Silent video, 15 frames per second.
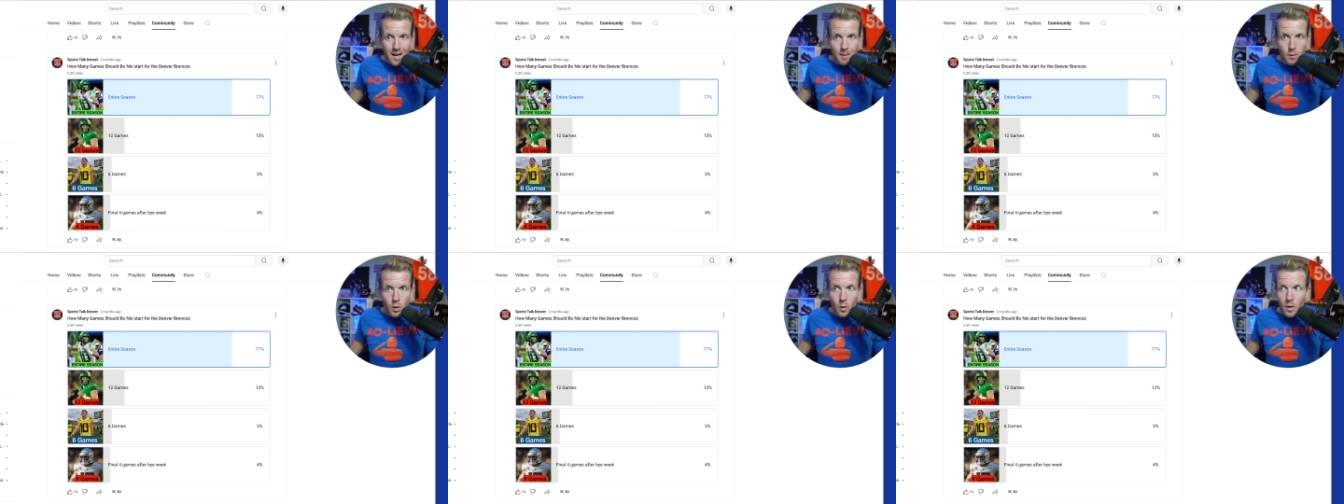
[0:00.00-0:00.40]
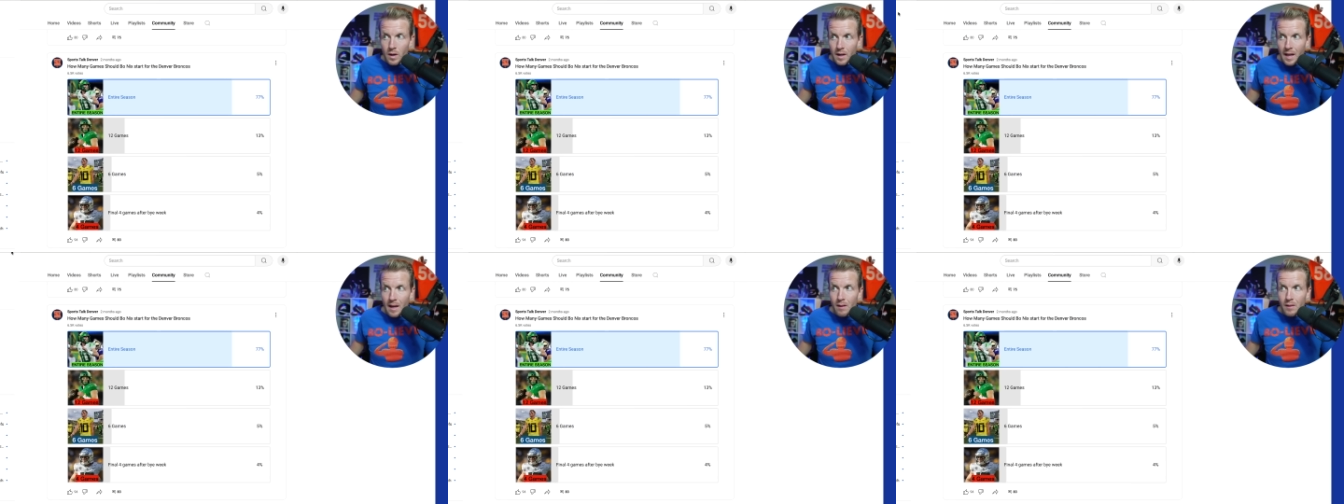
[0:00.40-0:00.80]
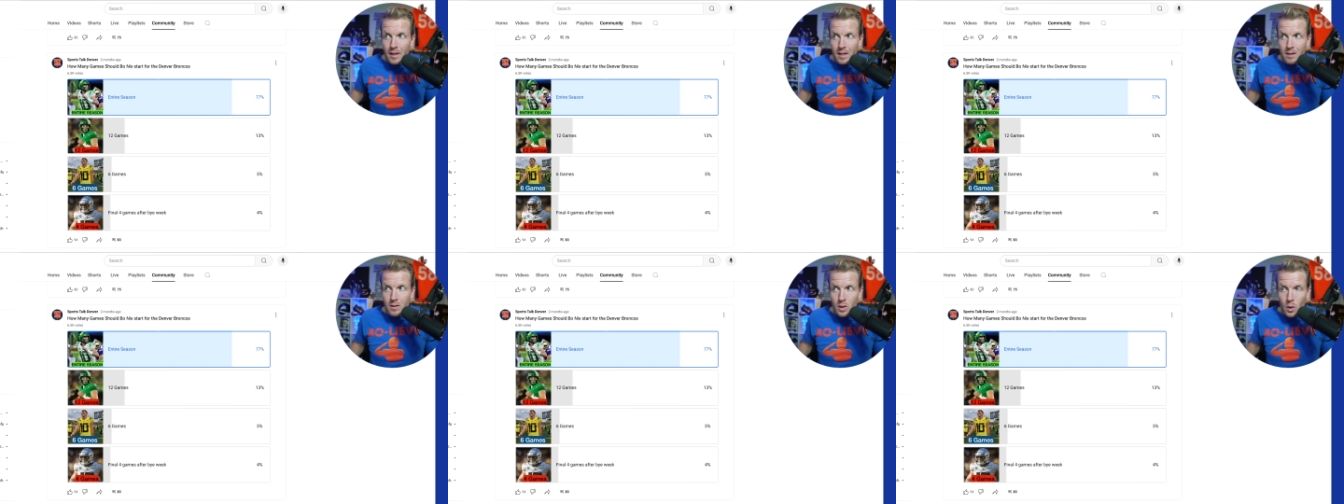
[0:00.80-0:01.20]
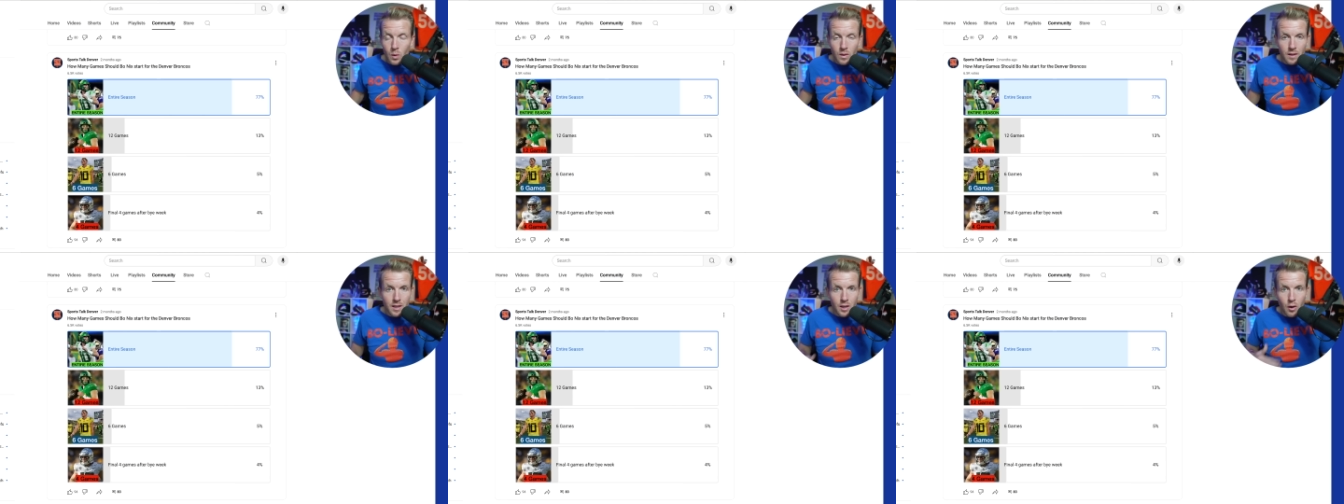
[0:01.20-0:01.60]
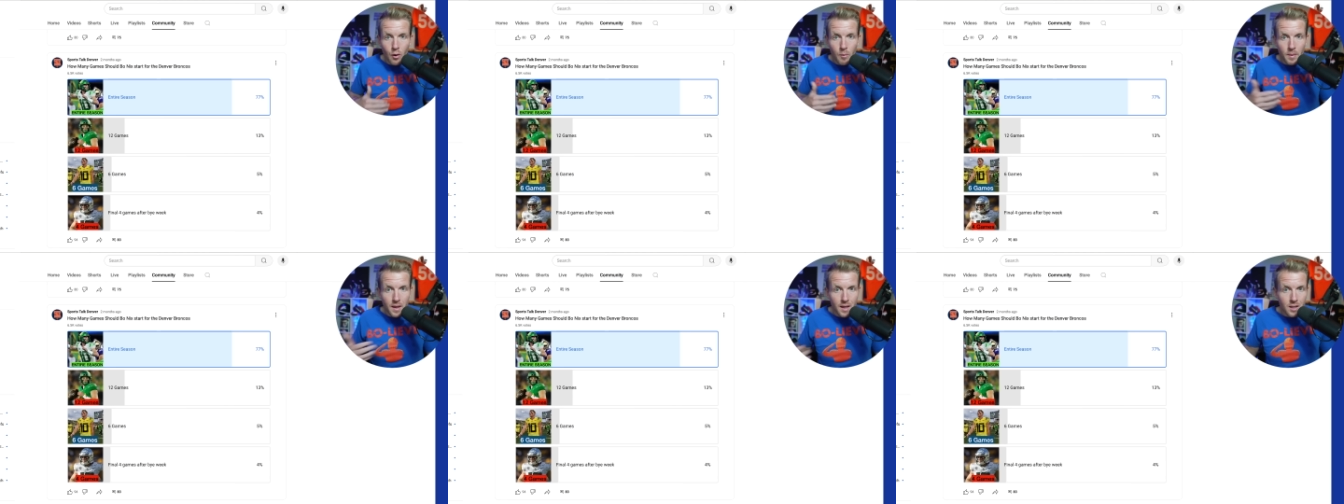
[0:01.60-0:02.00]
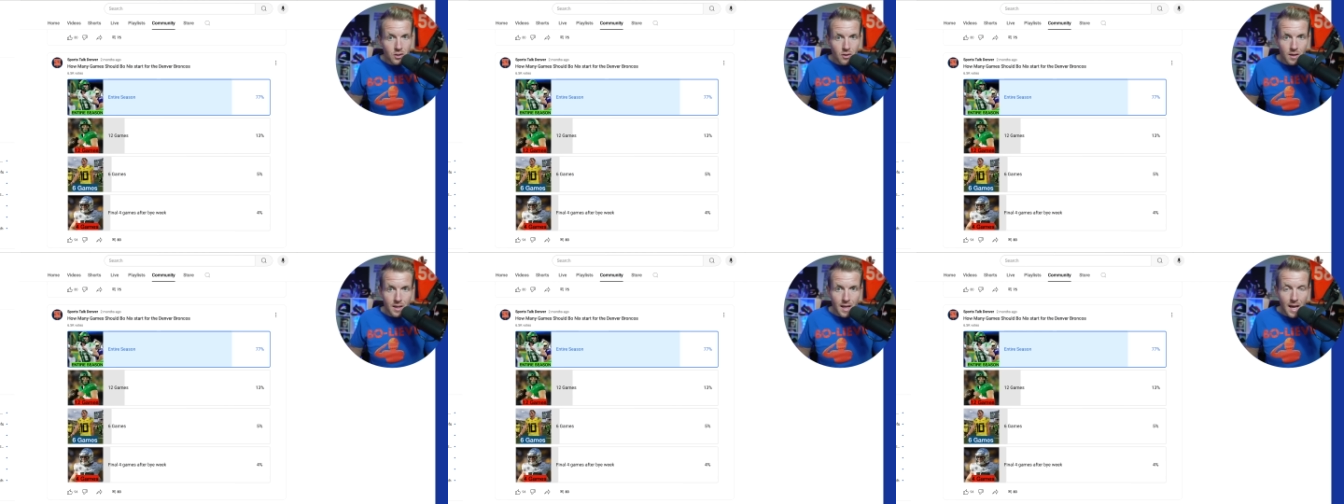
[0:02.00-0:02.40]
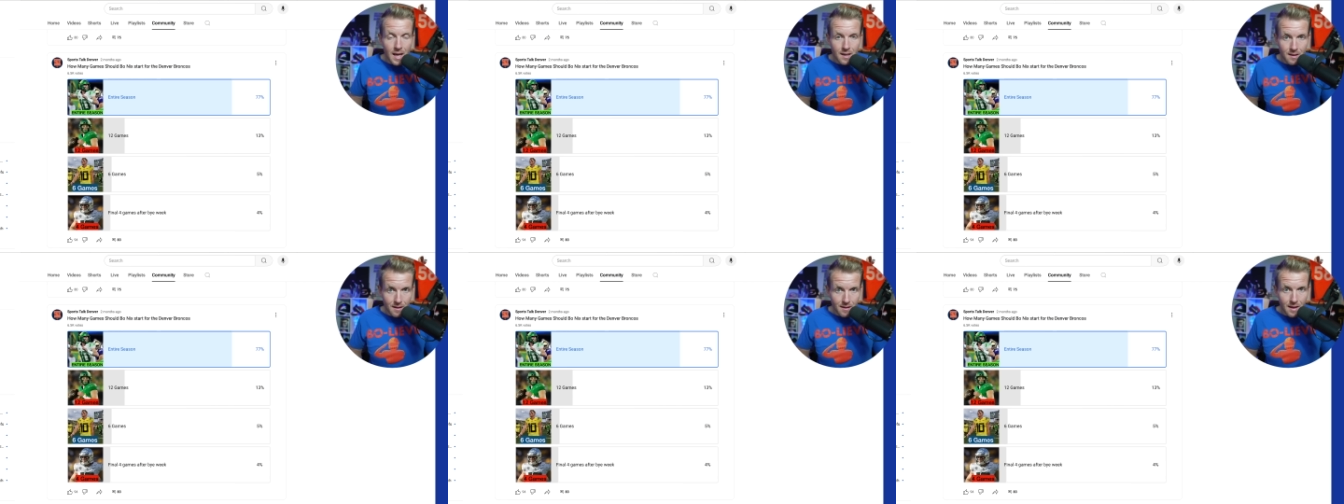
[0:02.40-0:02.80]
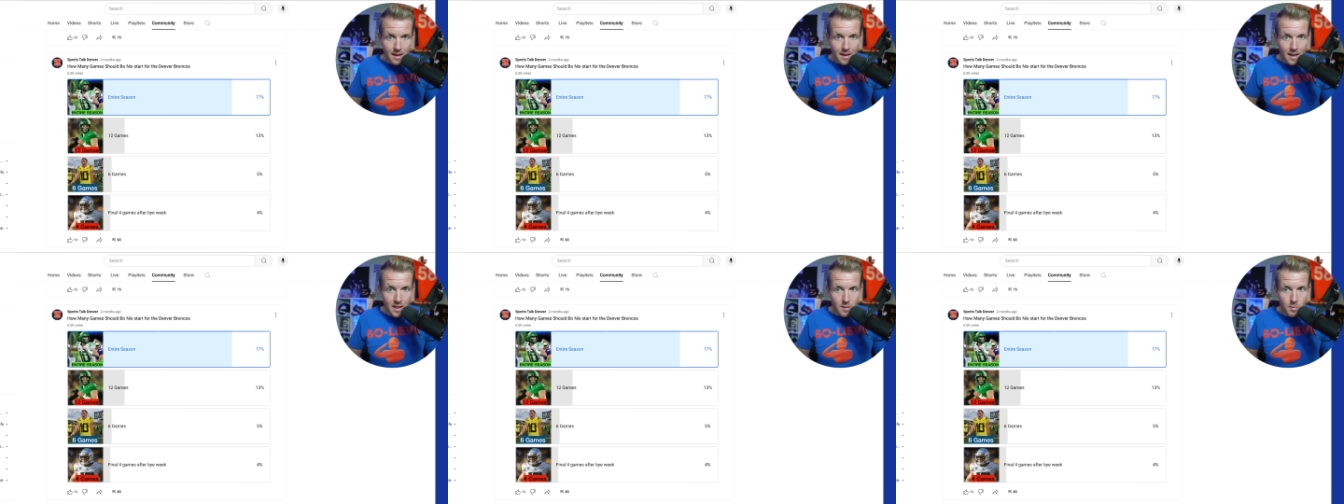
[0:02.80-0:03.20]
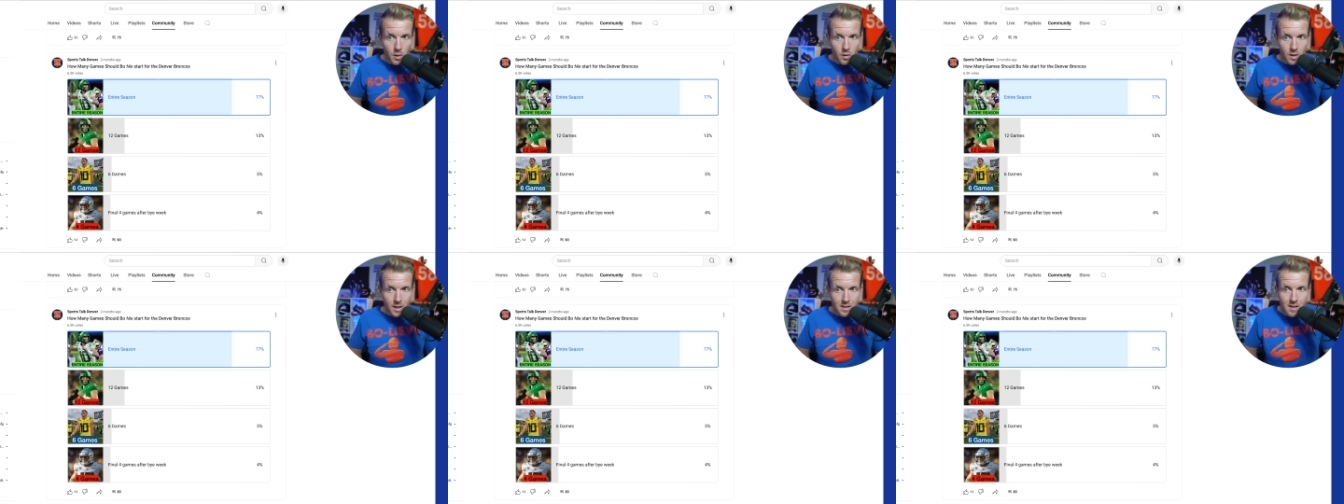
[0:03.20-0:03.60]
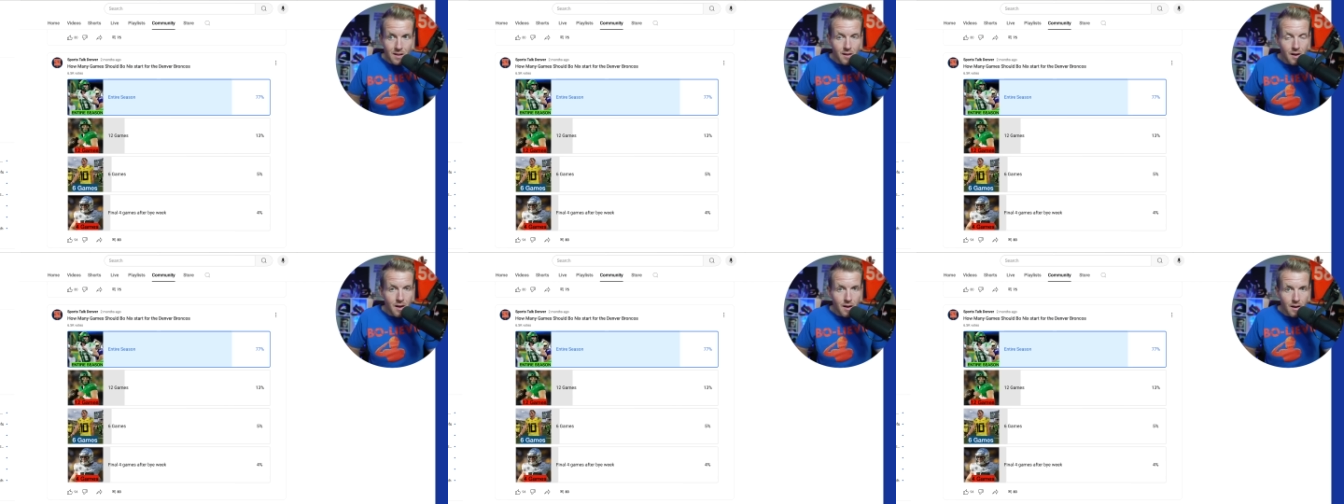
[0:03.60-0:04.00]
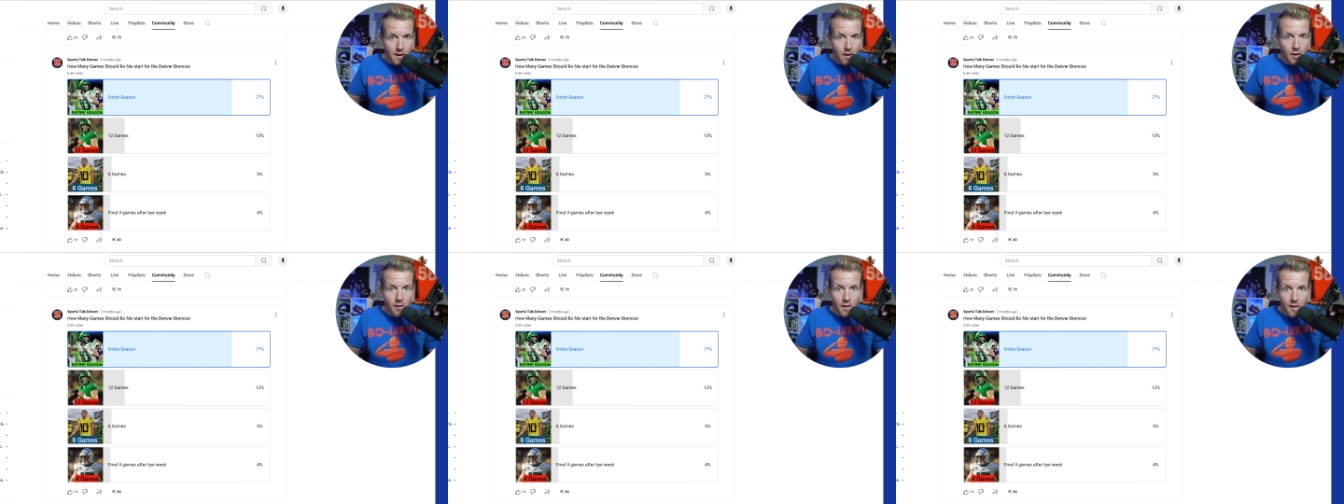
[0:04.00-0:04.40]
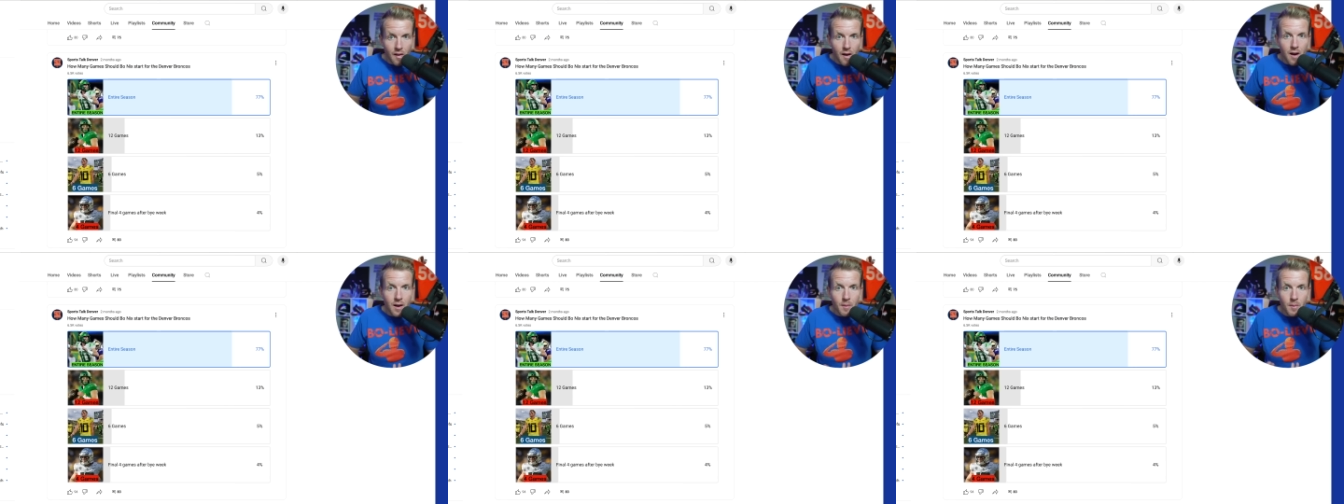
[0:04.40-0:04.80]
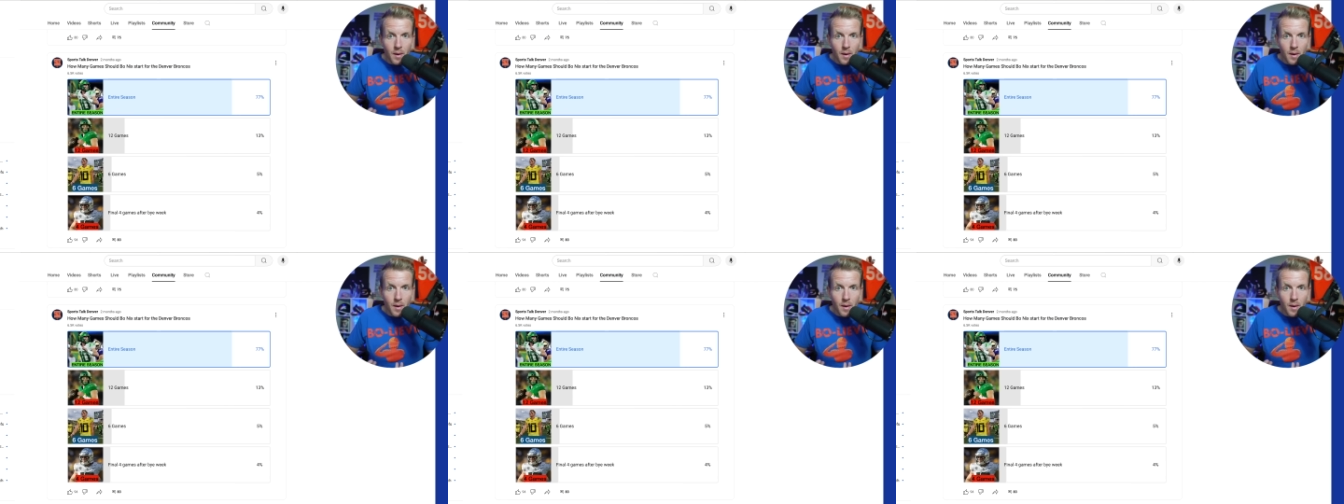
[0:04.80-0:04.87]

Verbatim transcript: who are now like totally coping and trying to act like they liked Bo Nix along, all along.